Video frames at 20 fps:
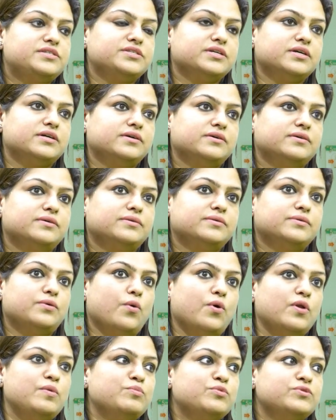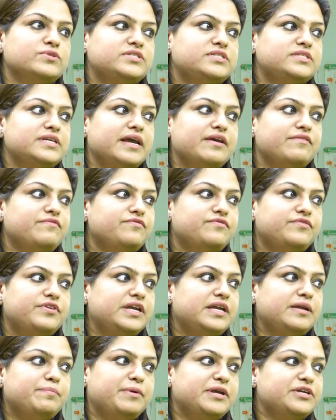almost
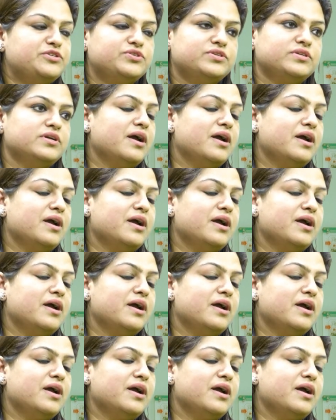every patient